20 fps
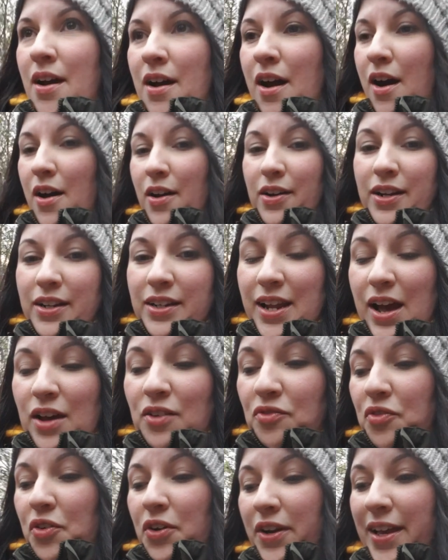Only
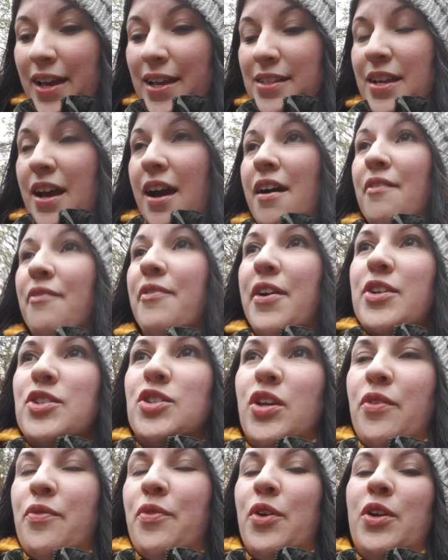downfall is I wish
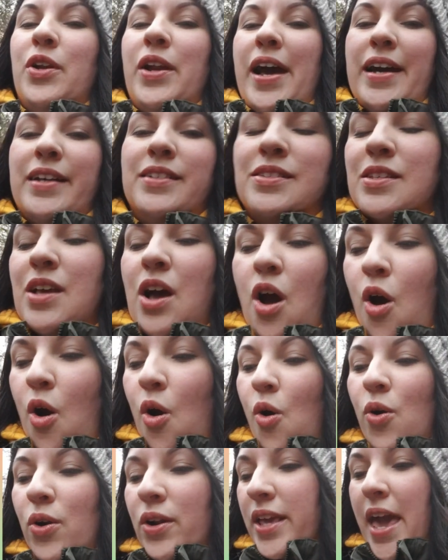it would last the
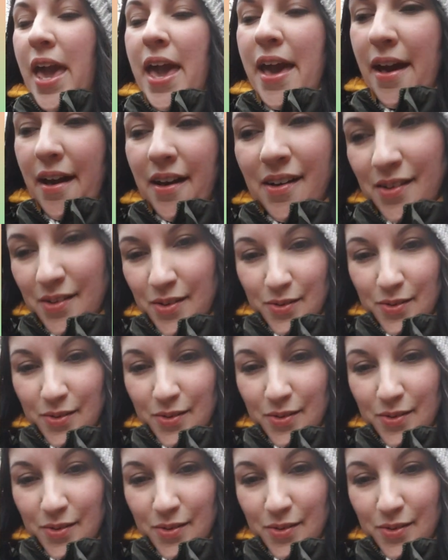whole year,